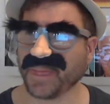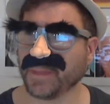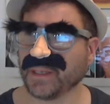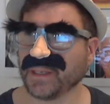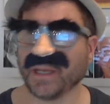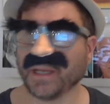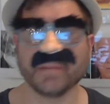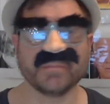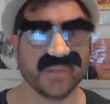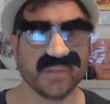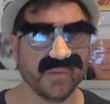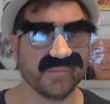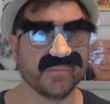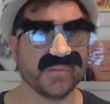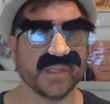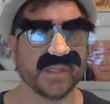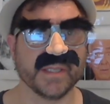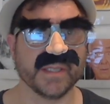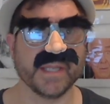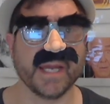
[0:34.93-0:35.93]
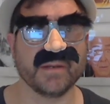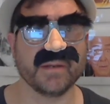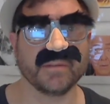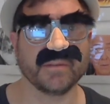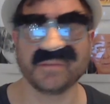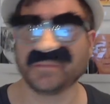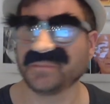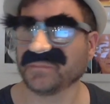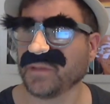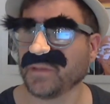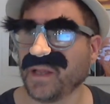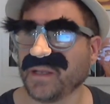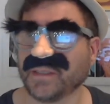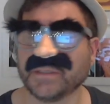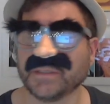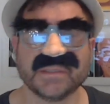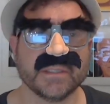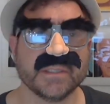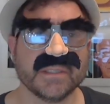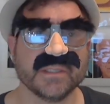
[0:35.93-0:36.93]
Hopefully that'll
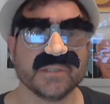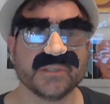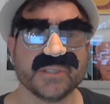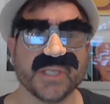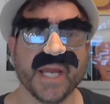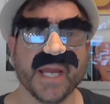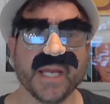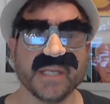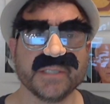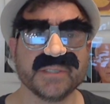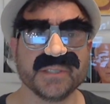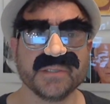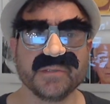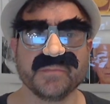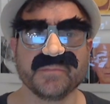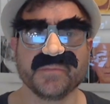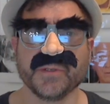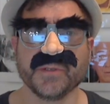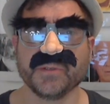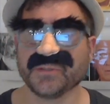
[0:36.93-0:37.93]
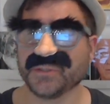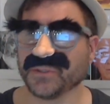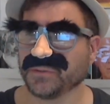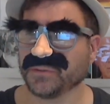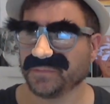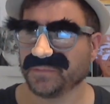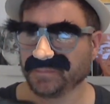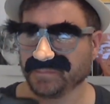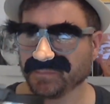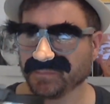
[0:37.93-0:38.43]
change in the future.